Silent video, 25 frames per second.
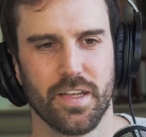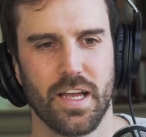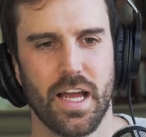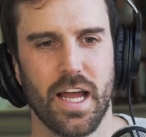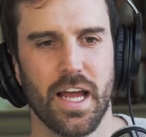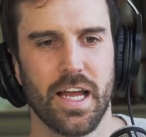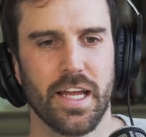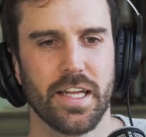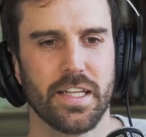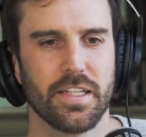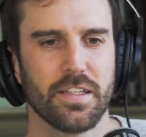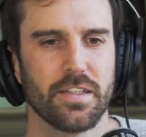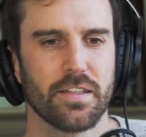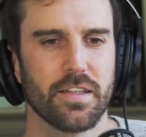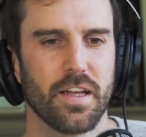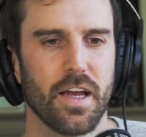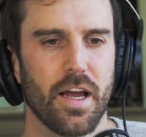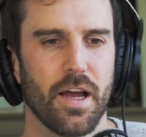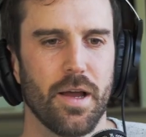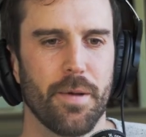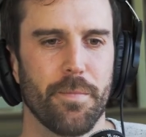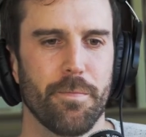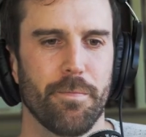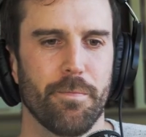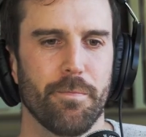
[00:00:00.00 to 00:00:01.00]
And
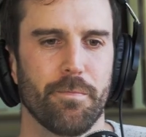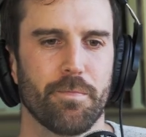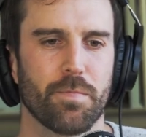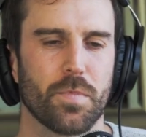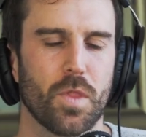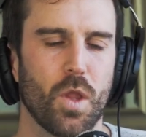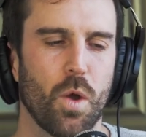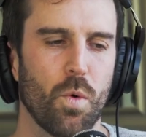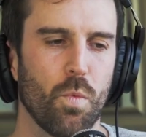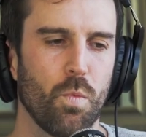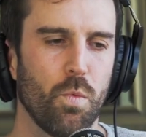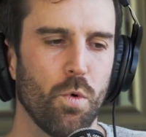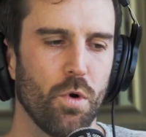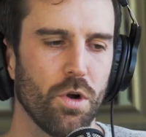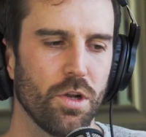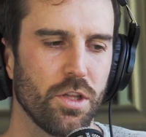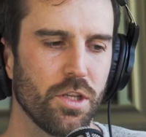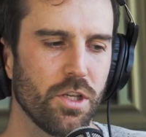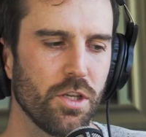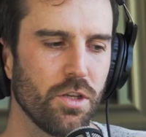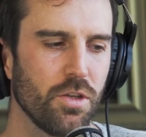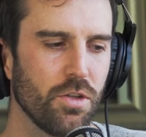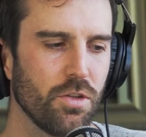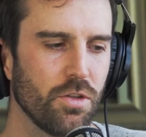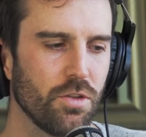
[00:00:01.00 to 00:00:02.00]
um, what are
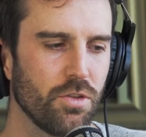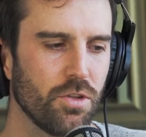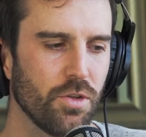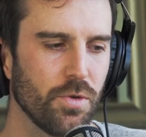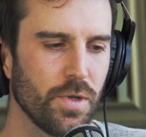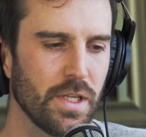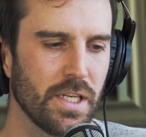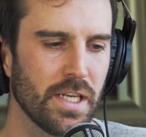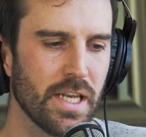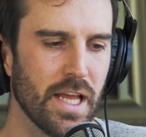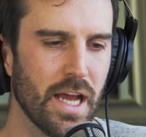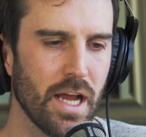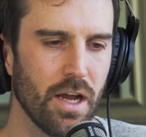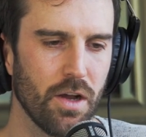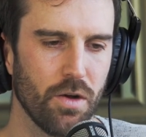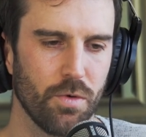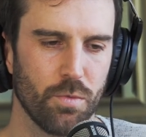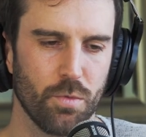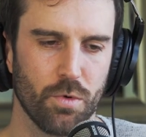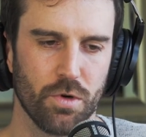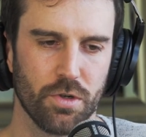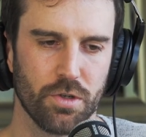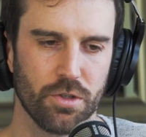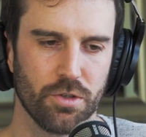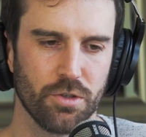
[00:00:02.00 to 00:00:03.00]
you doing now?
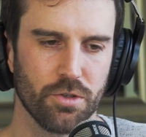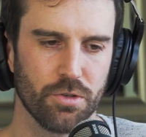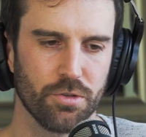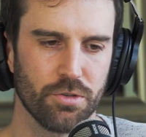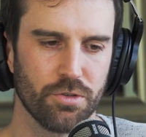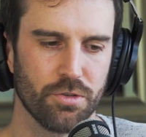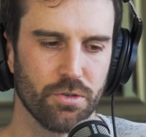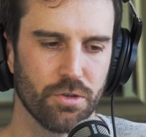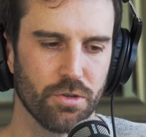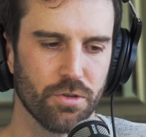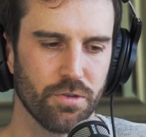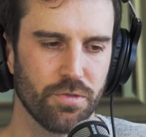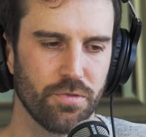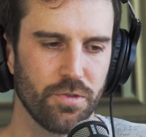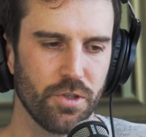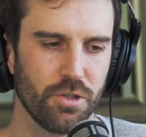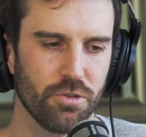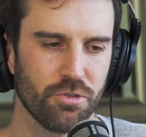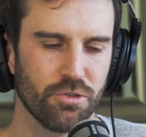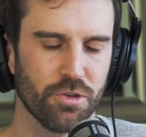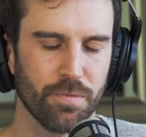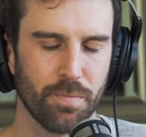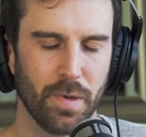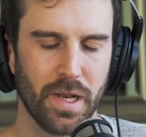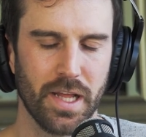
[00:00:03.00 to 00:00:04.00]
What are your sort of
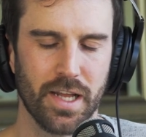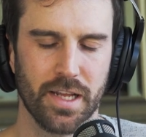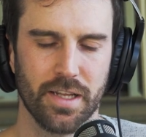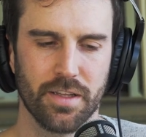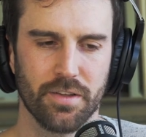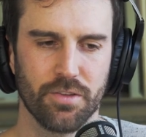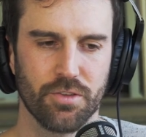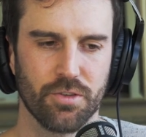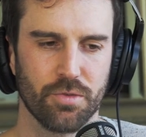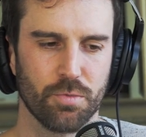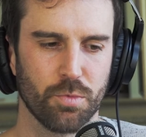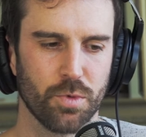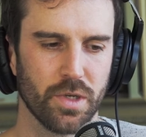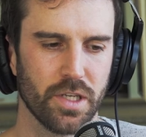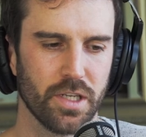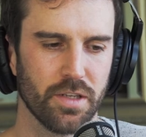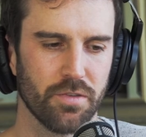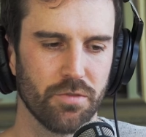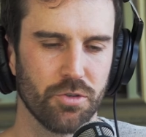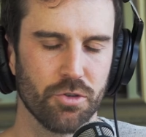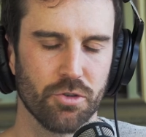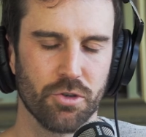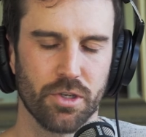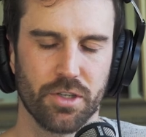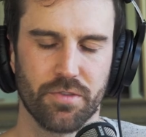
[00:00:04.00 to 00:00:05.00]
future plans with
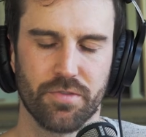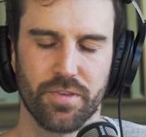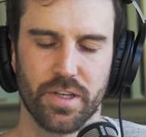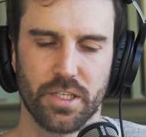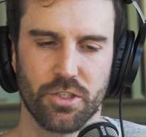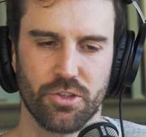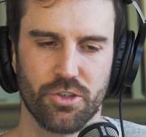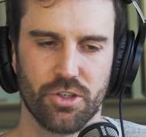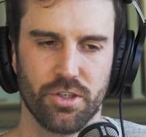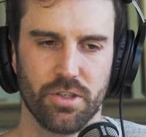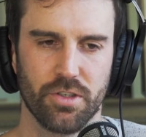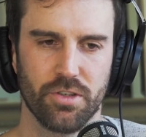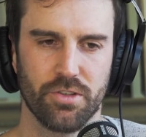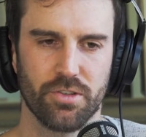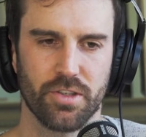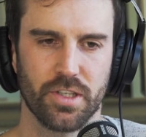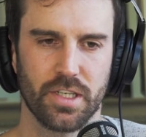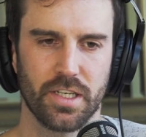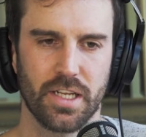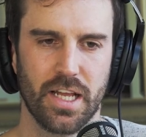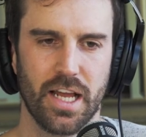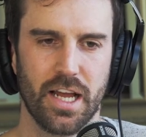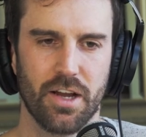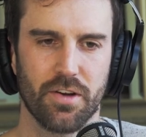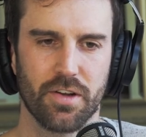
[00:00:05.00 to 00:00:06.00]
your adventures and
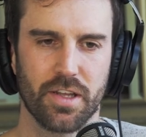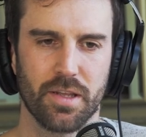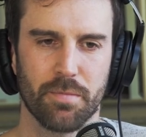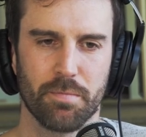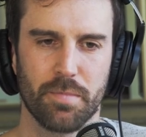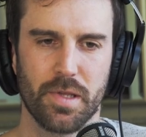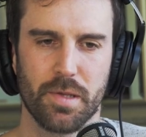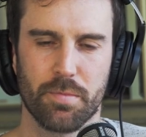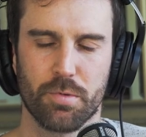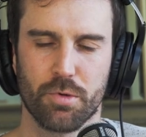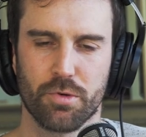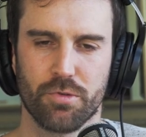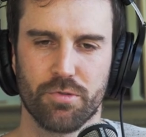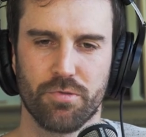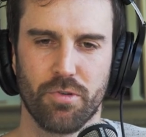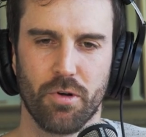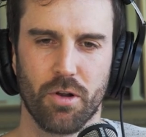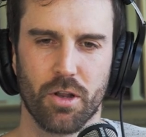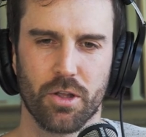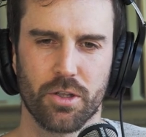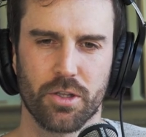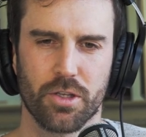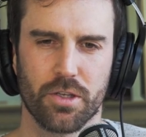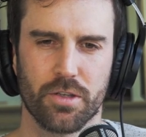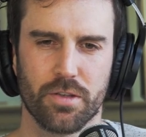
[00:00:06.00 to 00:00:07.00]
how can people follow
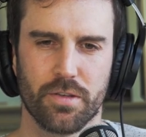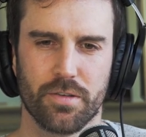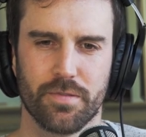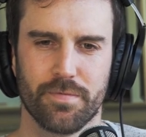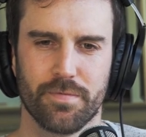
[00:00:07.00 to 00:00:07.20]
you?